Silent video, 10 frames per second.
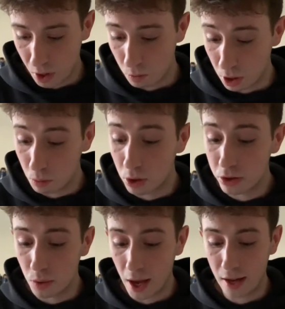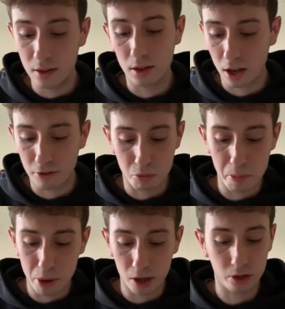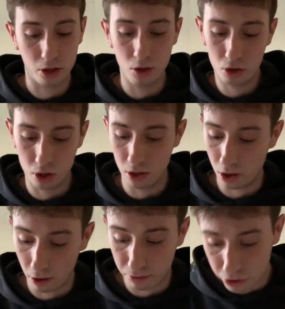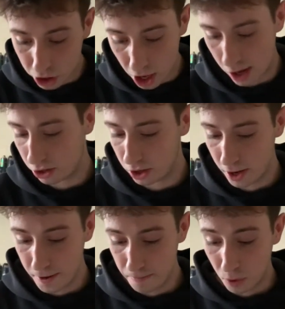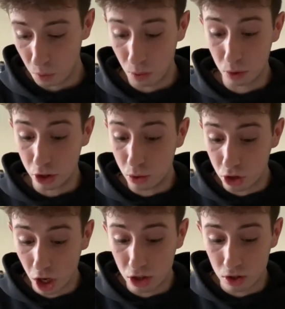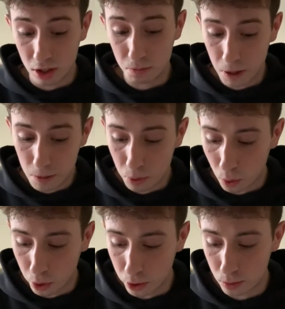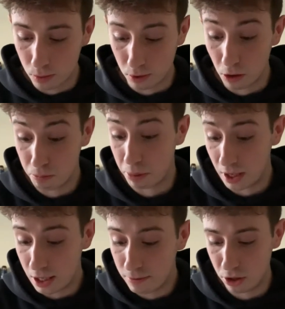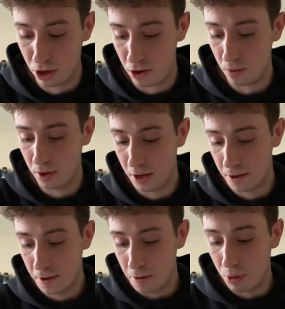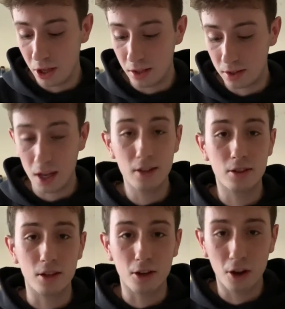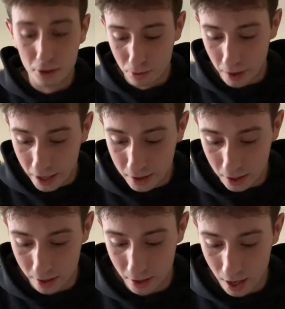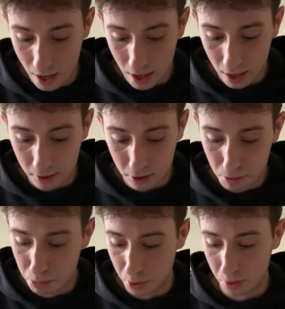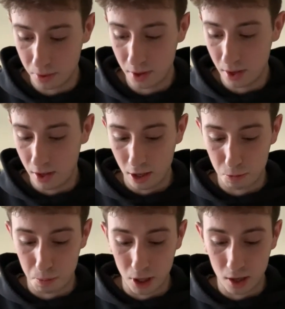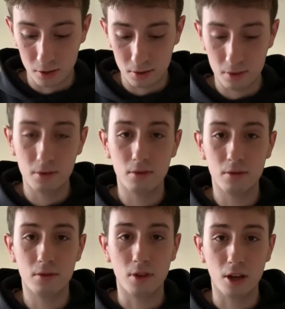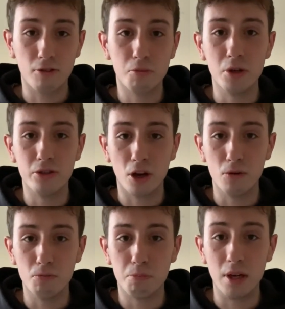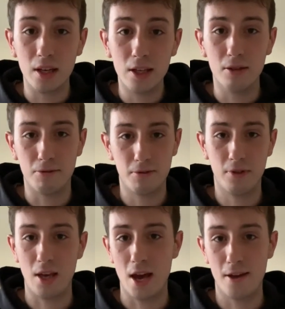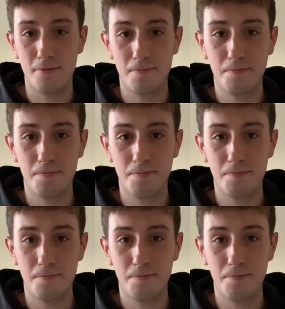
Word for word: When will you end the government persecution of the church? When will you judge these people who don't believe in you? But he said that God's reason is simple it's because the government don't believe yet.